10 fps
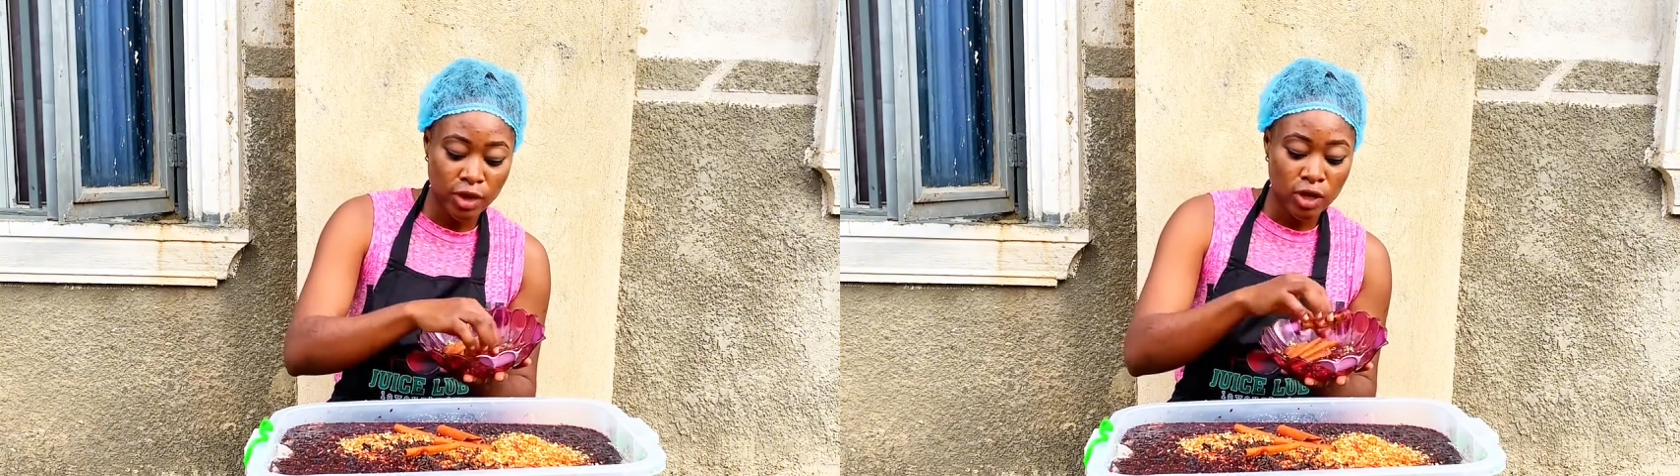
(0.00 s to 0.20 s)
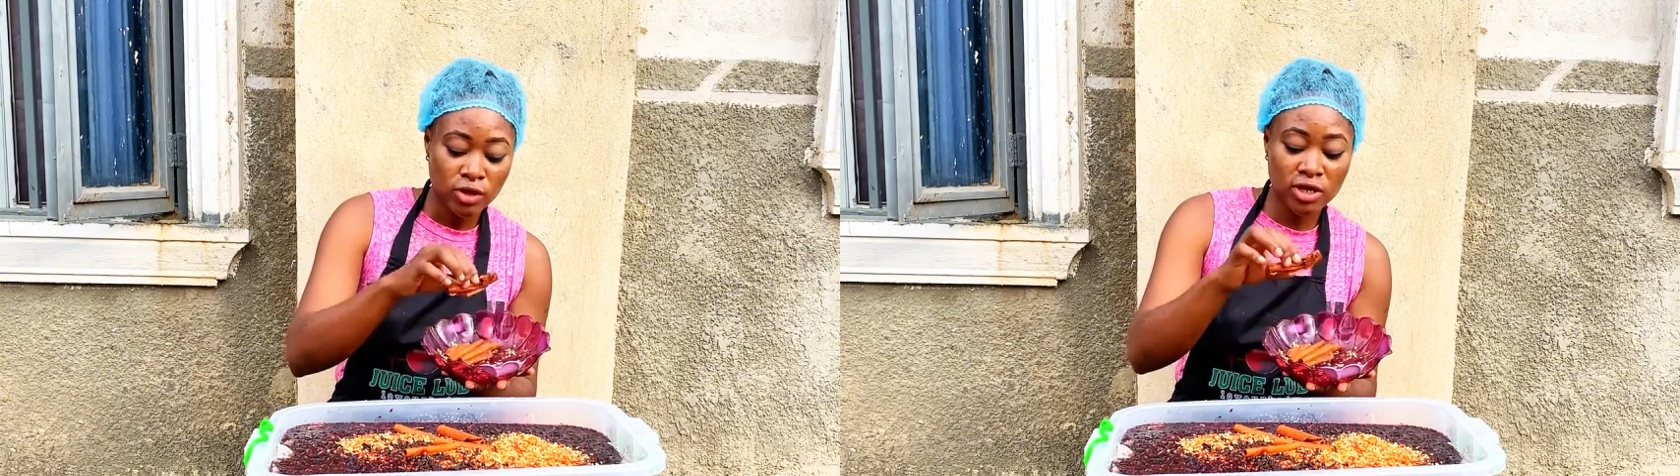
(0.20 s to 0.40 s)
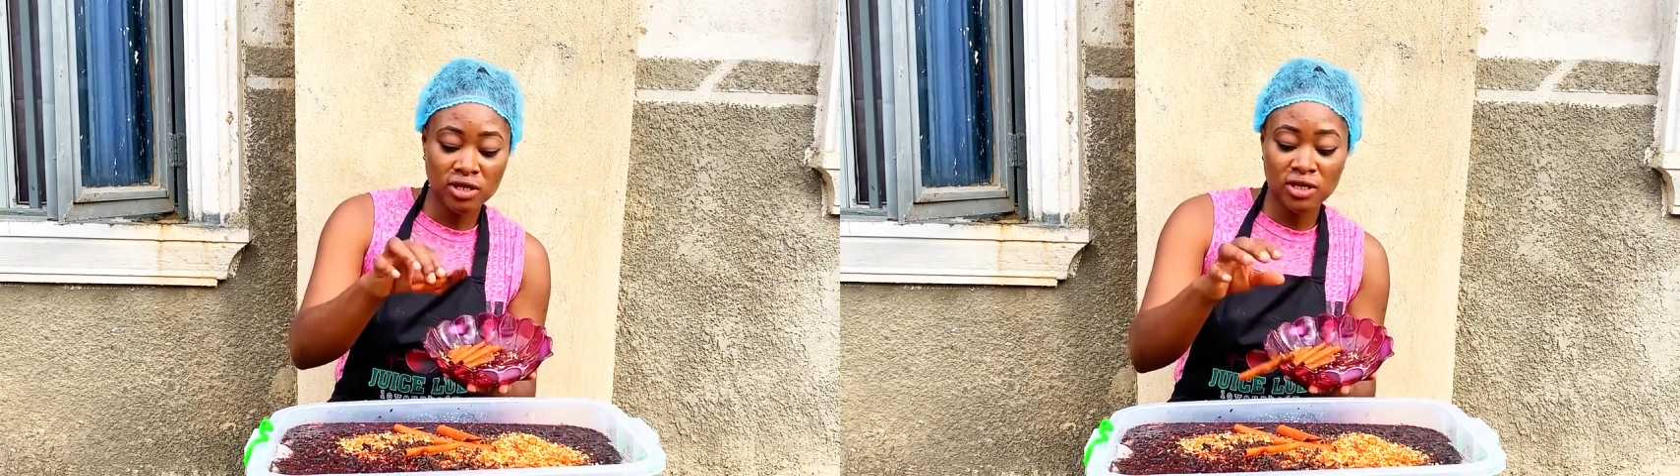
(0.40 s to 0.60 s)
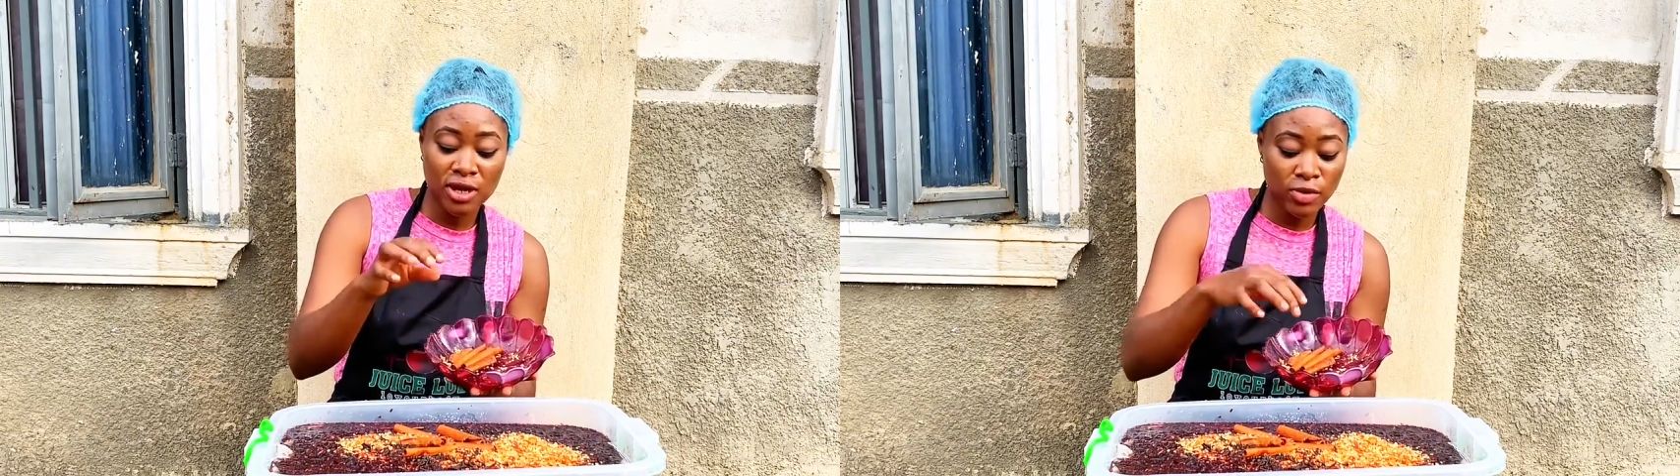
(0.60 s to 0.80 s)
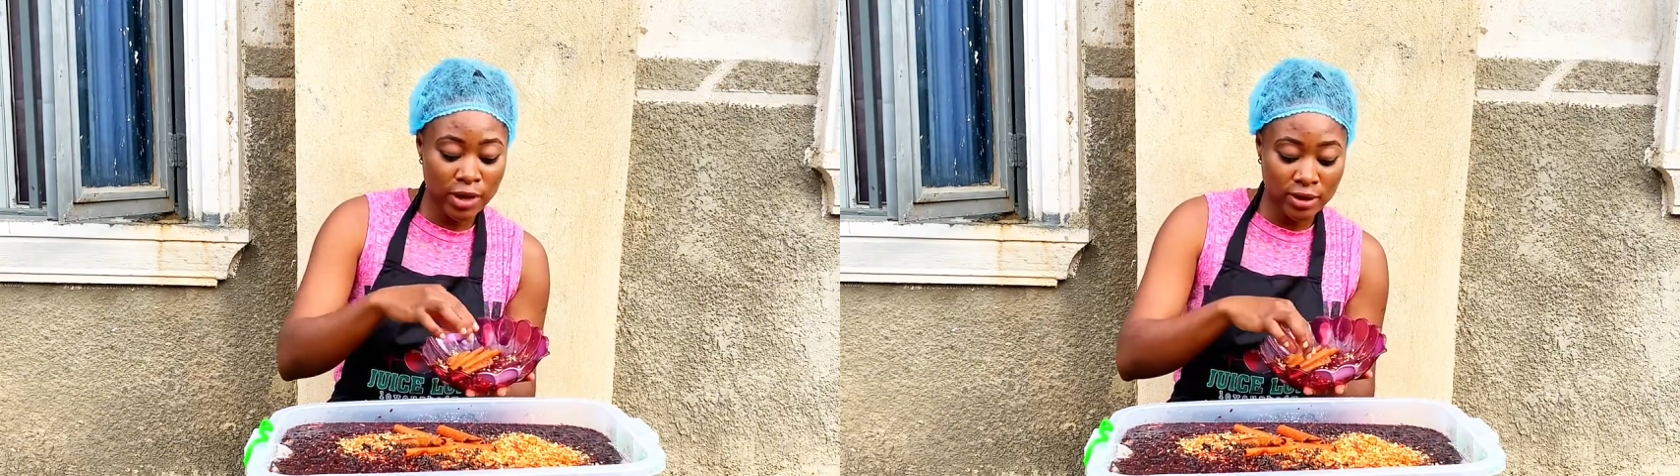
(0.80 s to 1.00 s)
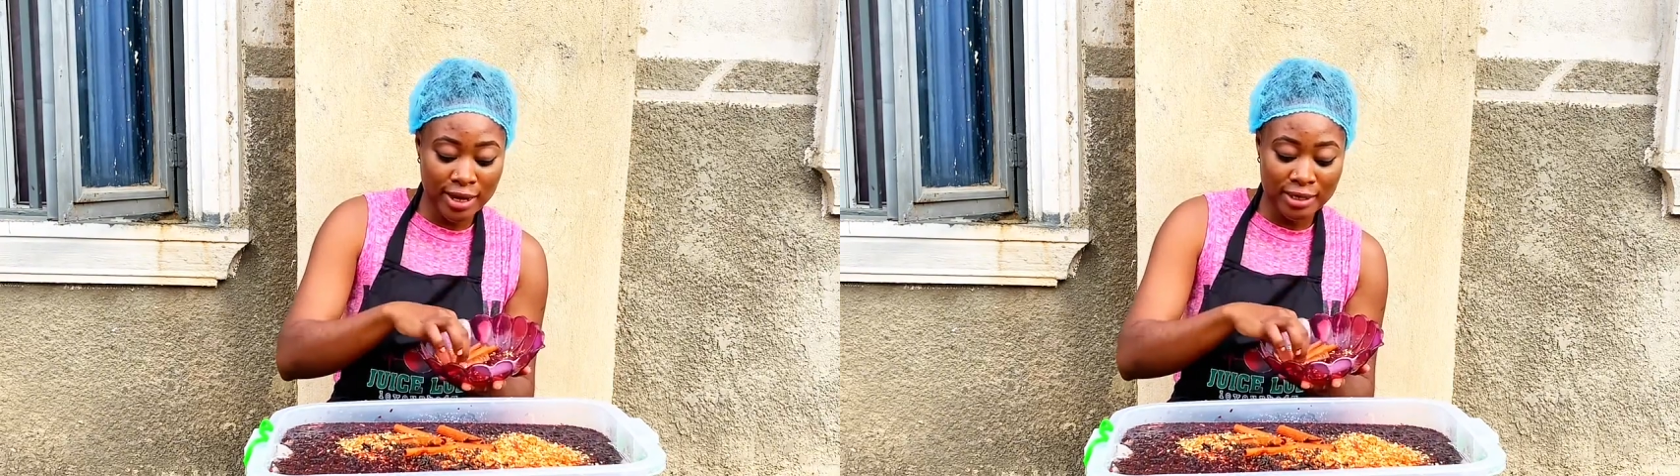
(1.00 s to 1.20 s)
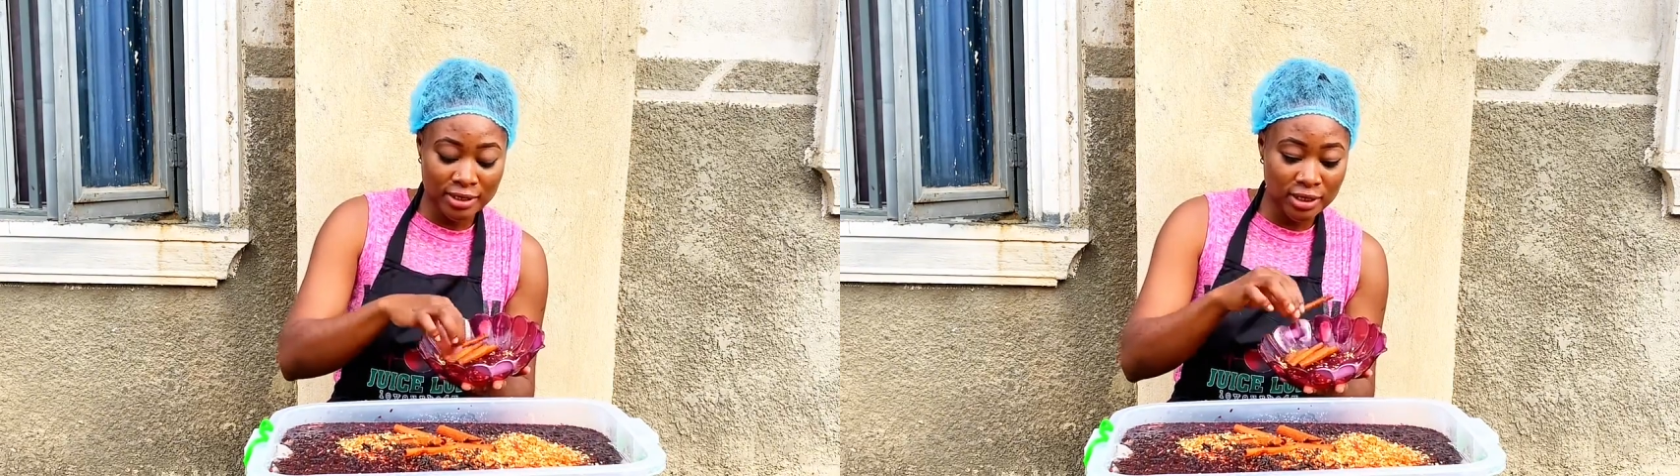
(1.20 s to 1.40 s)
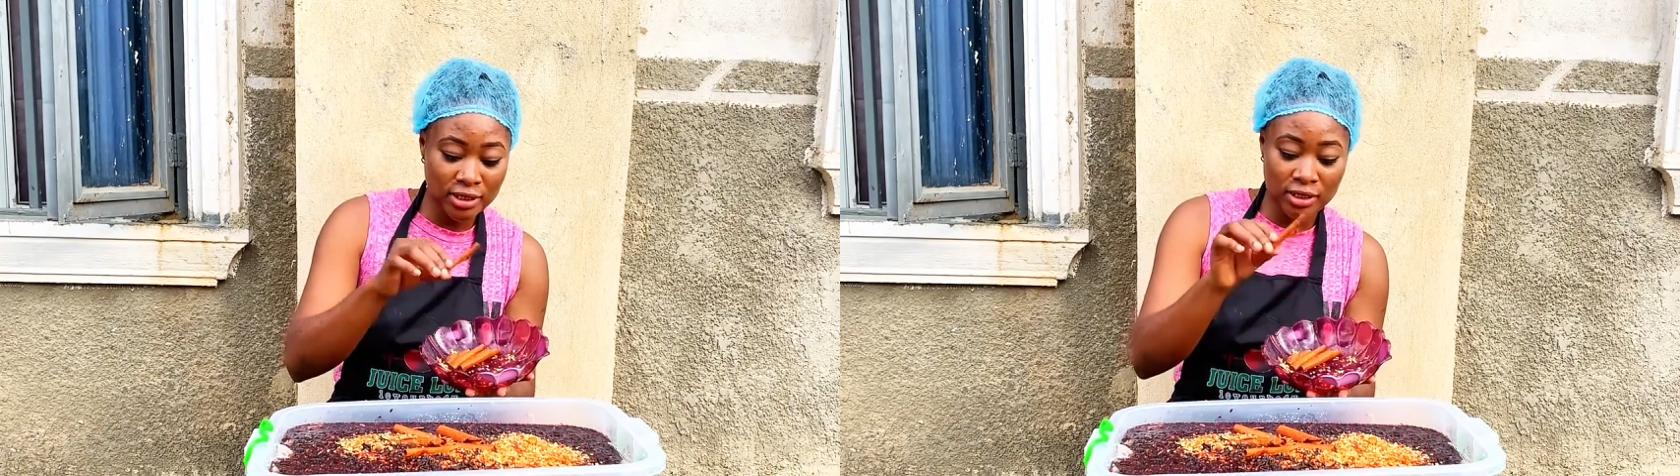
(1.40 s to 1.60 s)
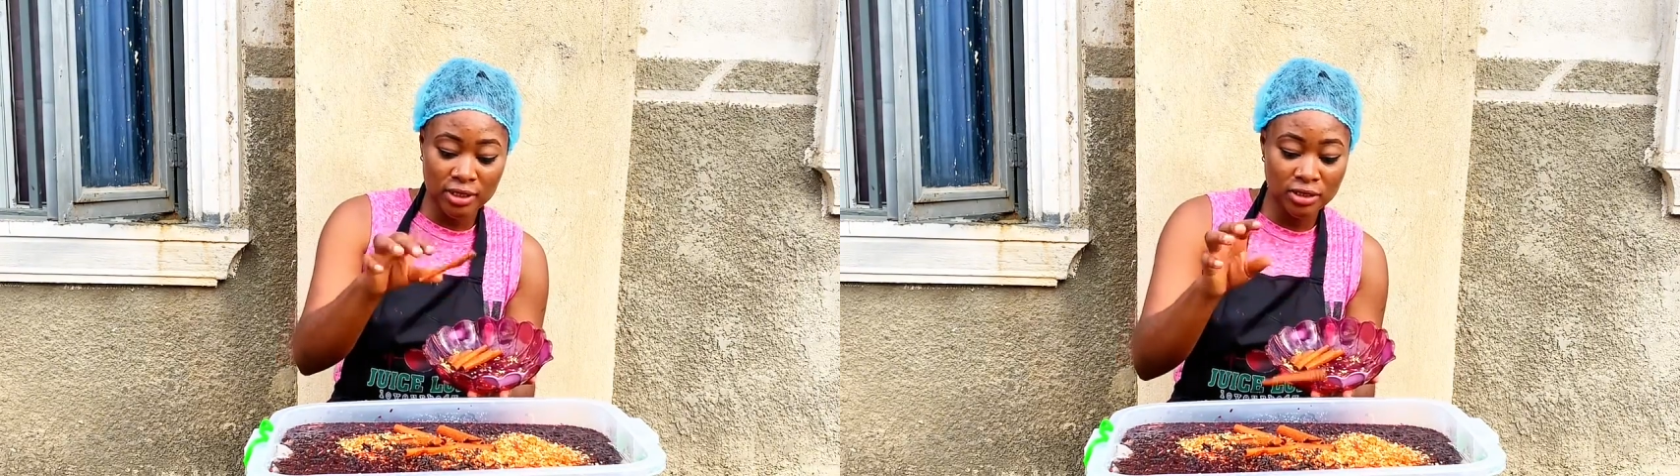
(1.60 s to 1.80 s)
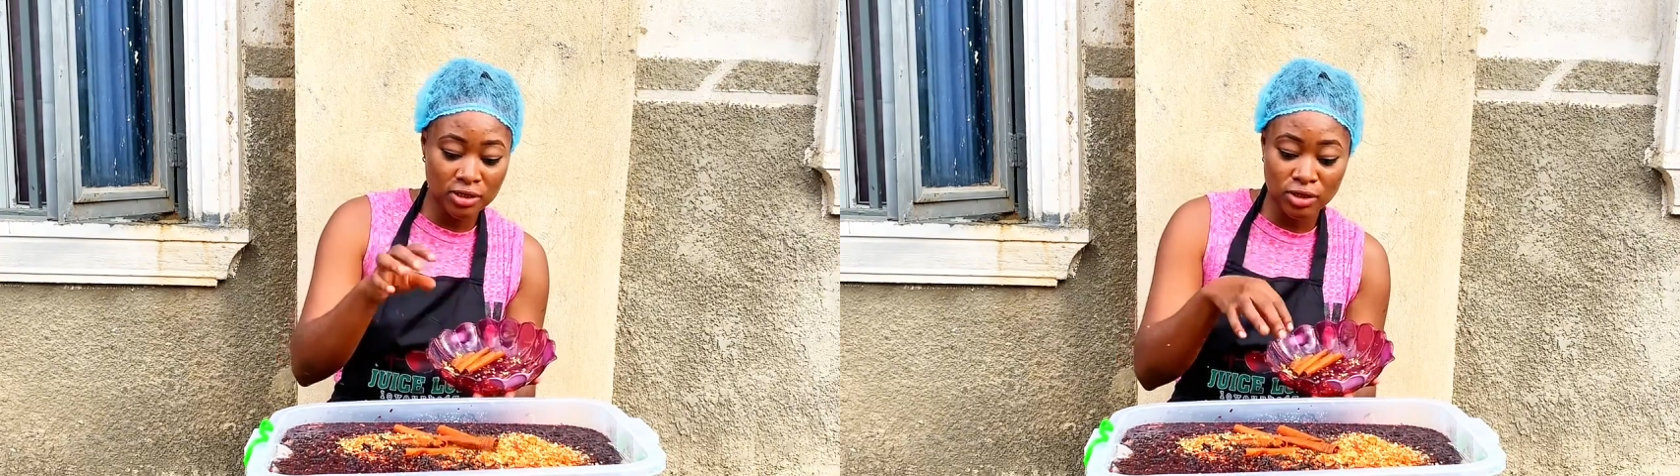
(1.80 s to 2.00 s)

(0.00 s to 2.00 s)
You can see we're not adding